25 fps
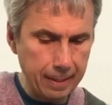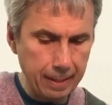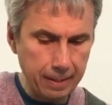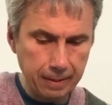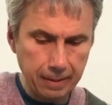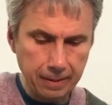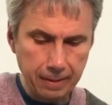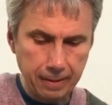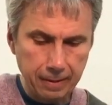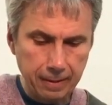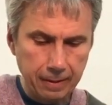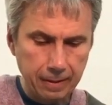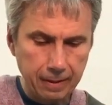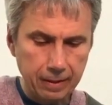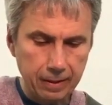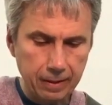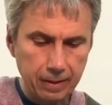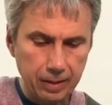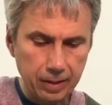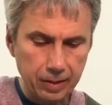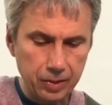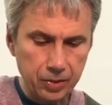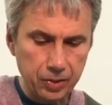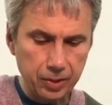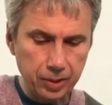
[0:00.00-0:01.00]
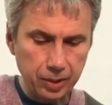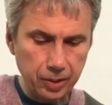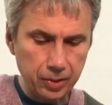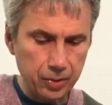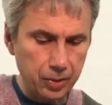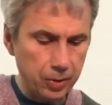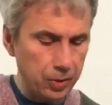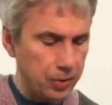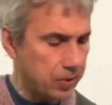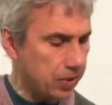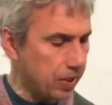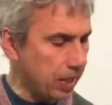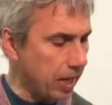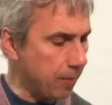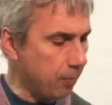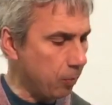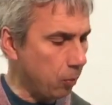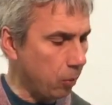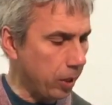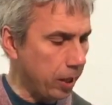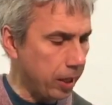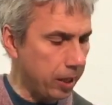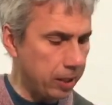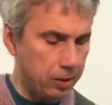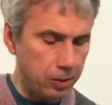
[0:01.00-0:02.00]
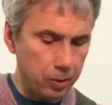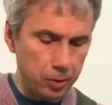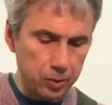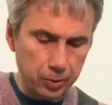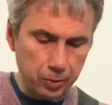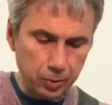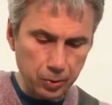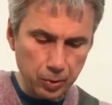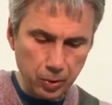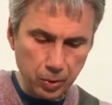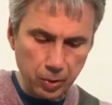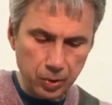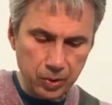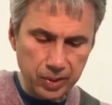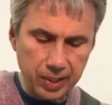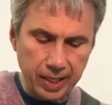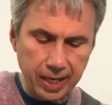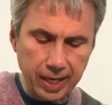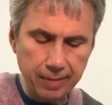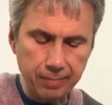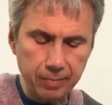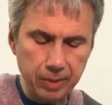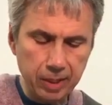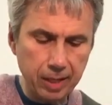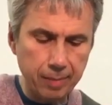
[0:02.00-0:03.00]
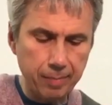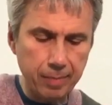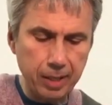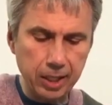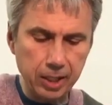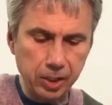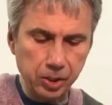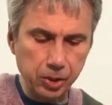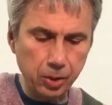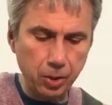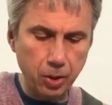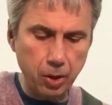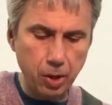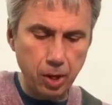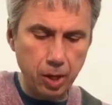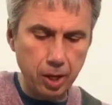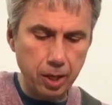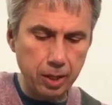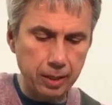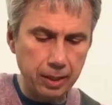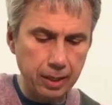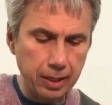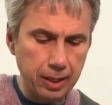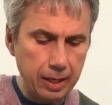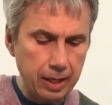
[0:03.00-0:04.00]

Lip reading: It starts the same way, goes to the same diminished chord,